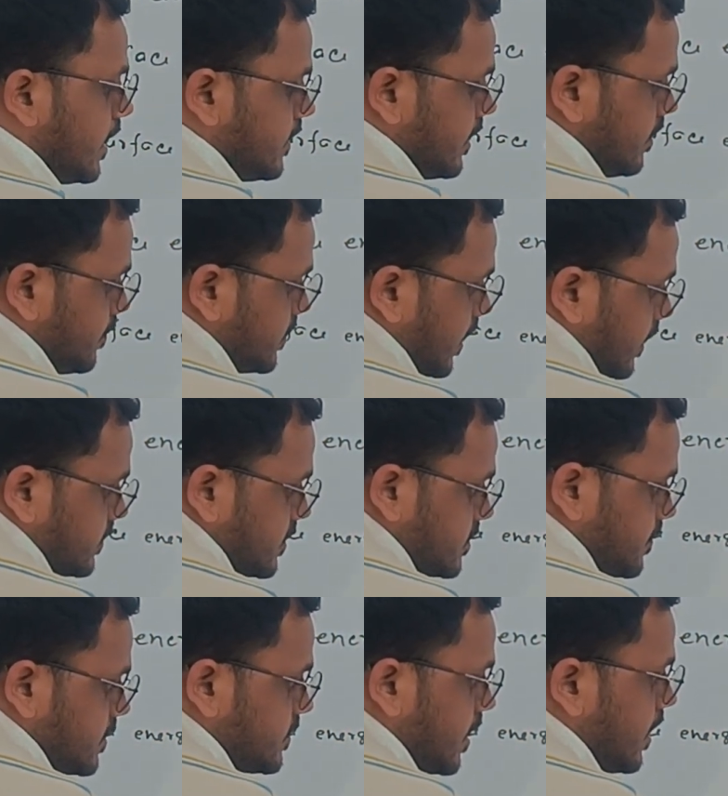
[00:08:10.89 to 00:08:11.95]
and then be the excess
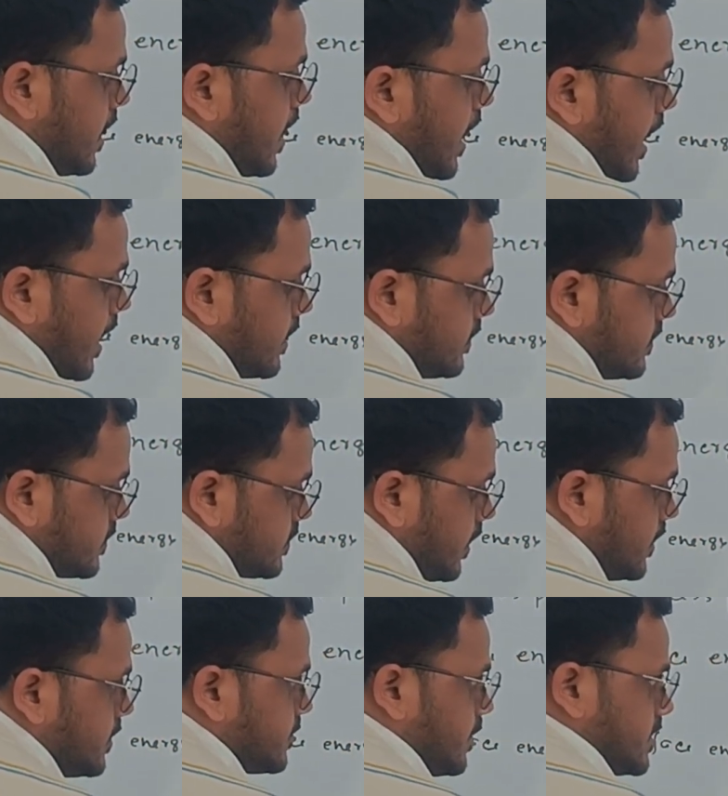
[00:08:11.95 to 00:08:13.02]
pressure, and this is the
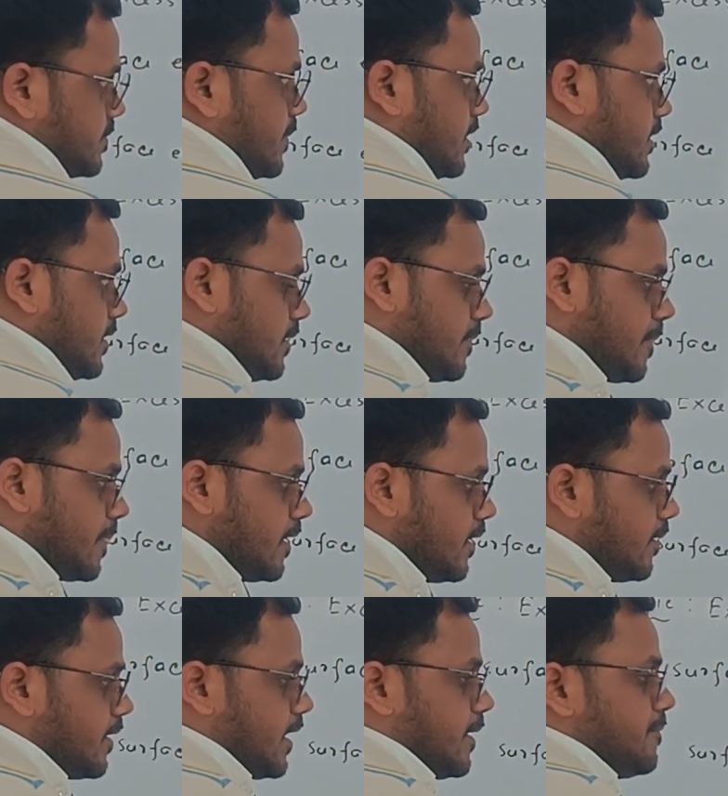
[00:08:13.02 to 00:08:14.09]
displacement.
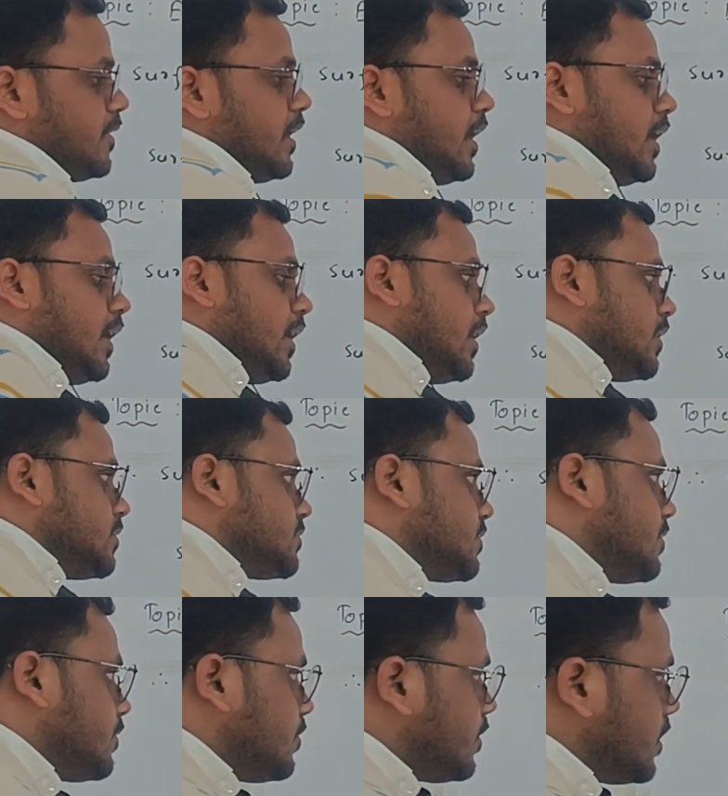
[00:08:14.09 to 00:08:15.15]
Okay,
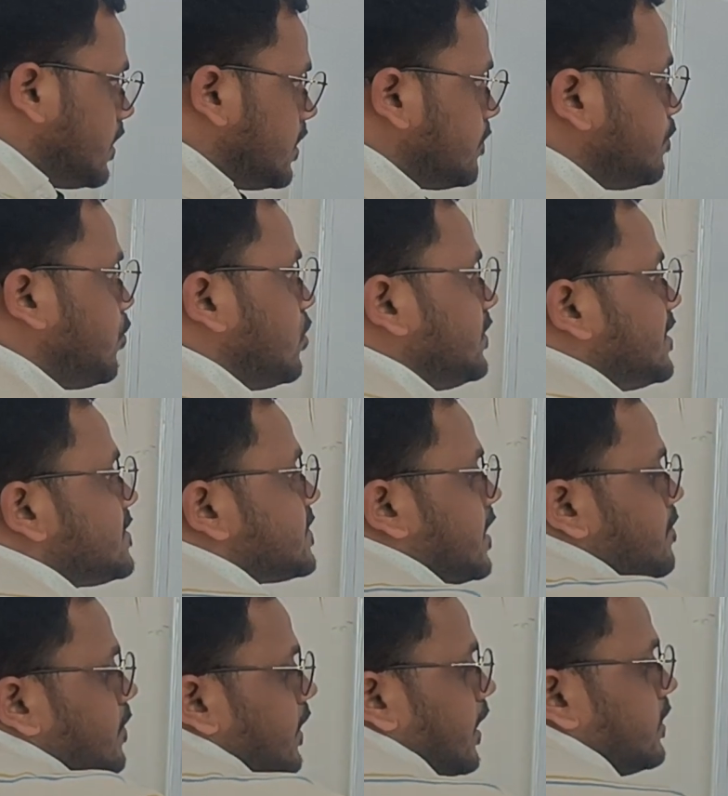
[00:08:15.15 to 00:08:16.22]
so both are
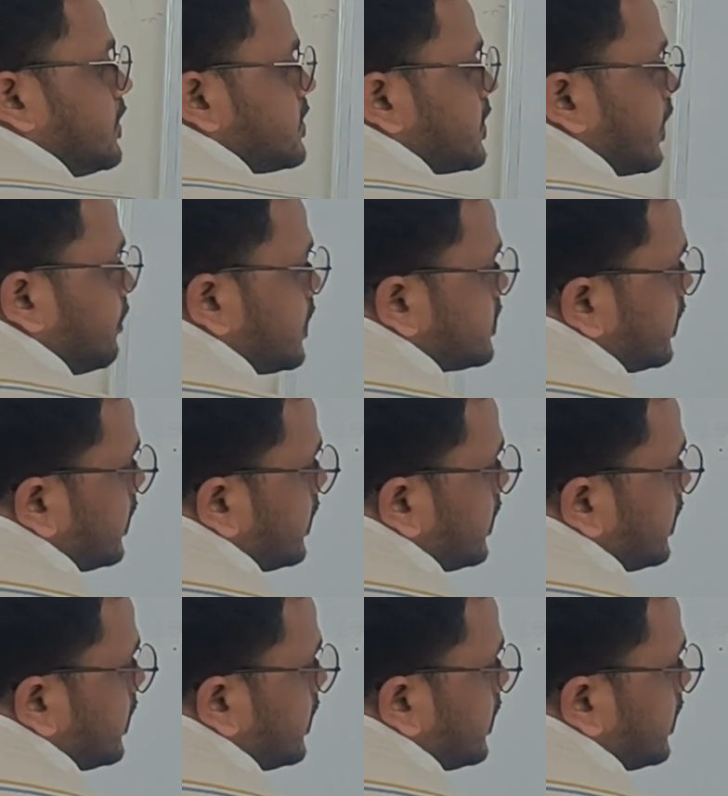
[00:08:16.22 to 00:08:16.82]
same here. The surface